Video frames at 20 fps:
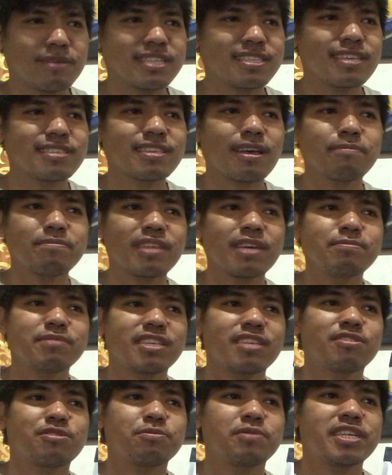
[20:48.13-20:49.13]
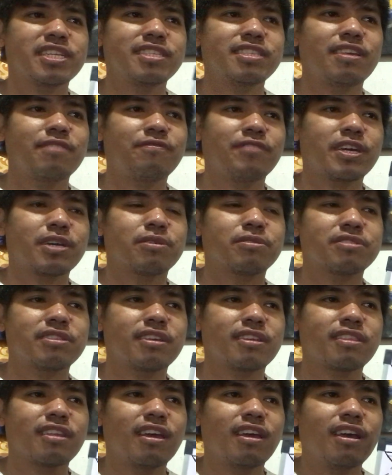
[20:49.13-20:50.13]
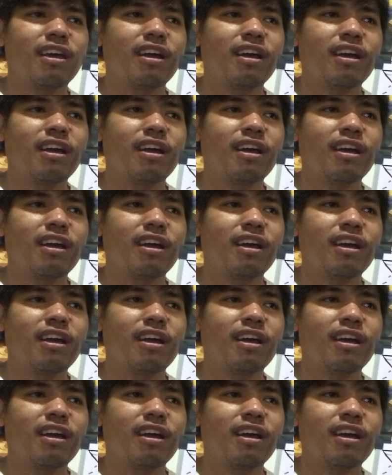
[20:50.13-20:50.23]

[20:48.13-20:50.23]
Because sometimes it's really difficult that